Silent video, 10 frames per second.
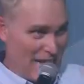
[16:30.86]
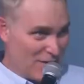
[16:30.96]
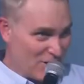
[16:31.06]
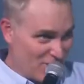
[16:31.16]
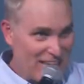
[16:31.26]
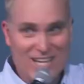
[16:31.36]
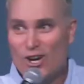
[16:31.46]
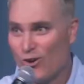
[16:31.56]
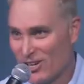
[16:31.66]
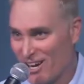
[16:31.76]
We have a
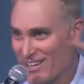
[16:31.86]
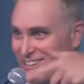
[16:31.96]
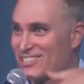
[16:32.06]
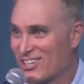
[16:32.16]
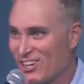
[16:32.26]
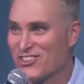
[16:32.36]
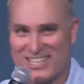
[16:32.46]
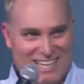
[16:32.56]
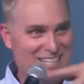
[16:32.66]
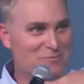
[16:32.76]
thing going on here. It's called
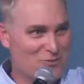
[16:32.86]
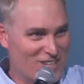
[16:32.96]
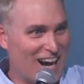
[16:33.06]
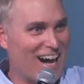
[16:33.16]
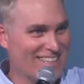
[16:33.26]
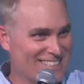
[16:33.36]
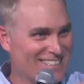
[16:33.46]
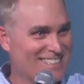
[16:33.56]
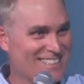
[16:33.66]
the kingdom of God.